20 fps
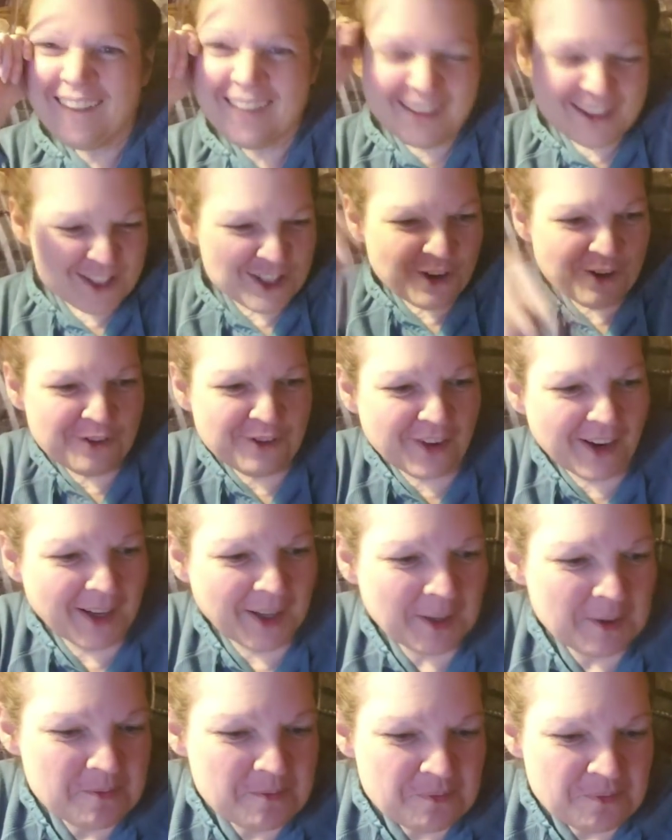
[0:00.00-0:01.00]
it's so
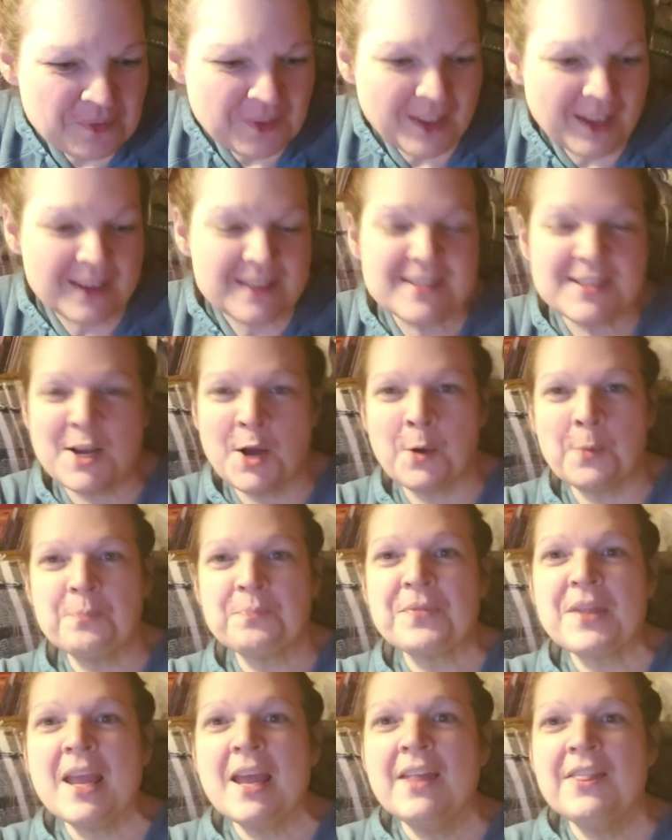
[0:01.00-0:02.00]
funny. So
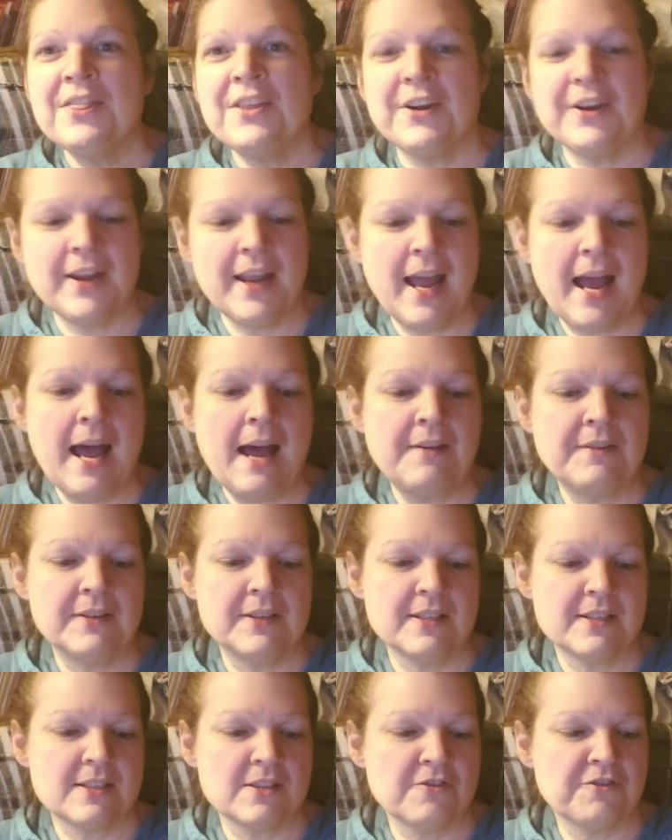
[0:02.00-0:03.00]
there you have
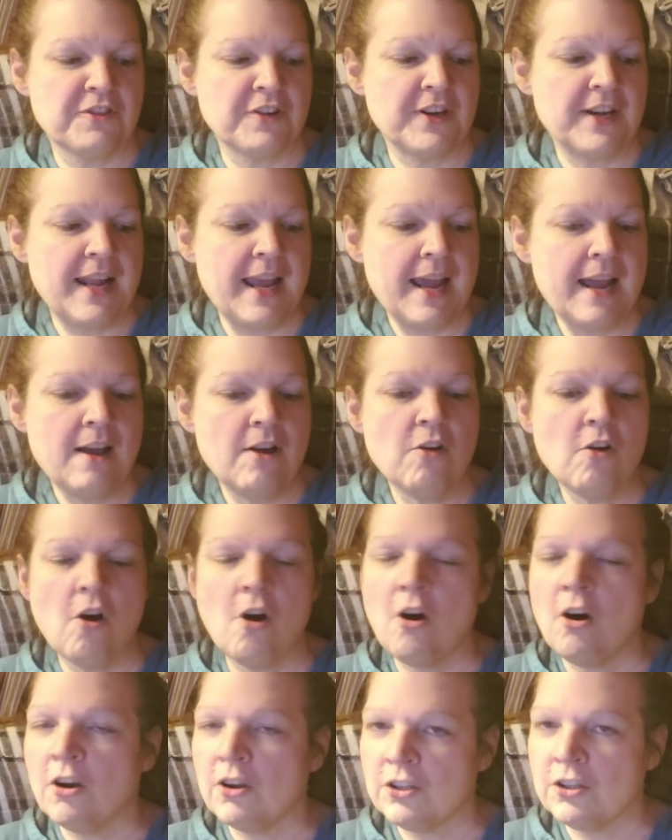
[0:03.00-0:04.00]
it. So for now,
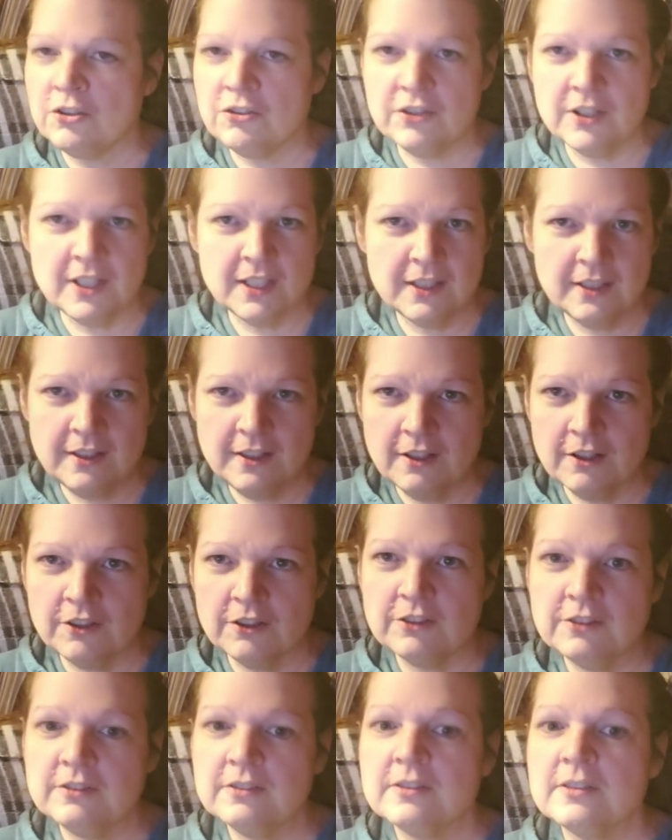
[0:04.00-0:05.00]
all you need to
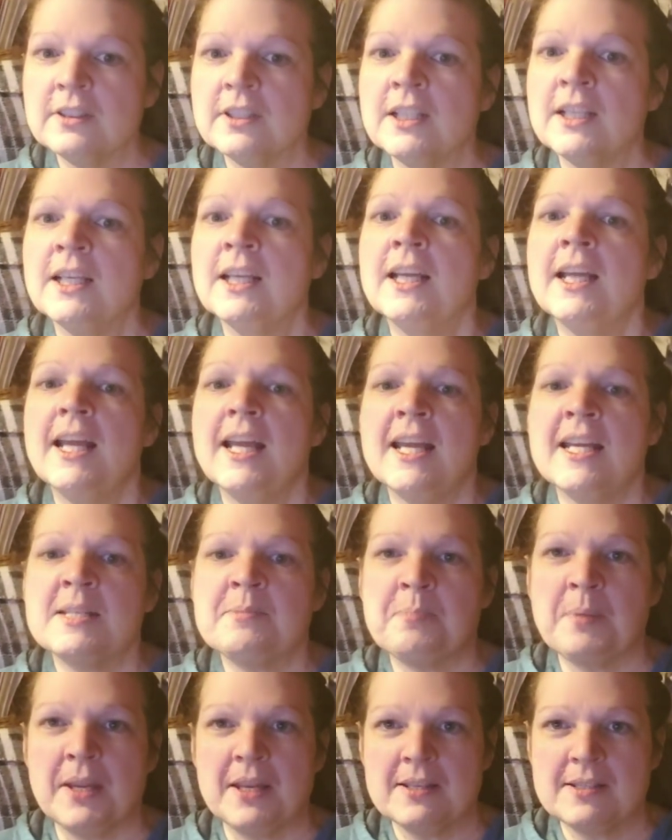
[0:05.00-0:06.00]
do is
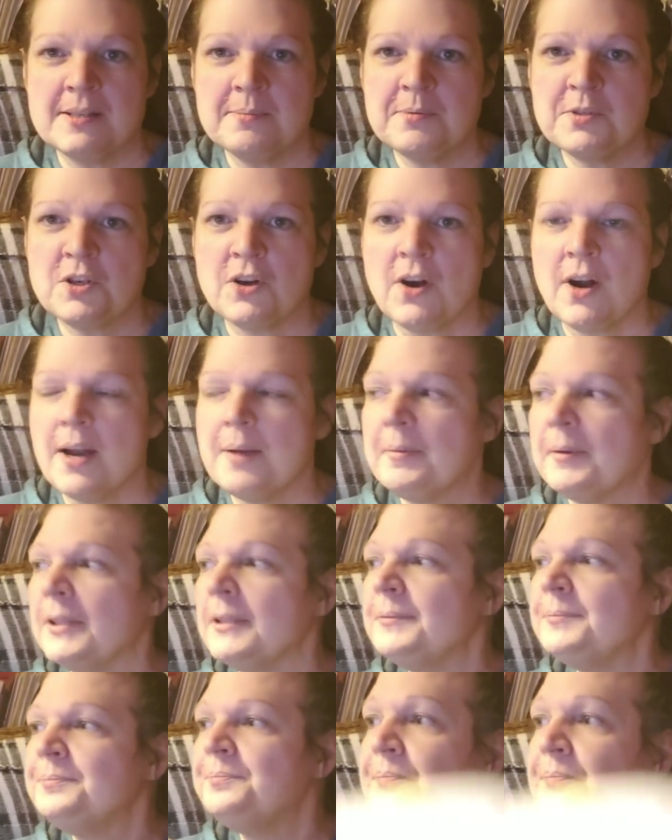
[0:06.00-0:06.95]
be a subscriber.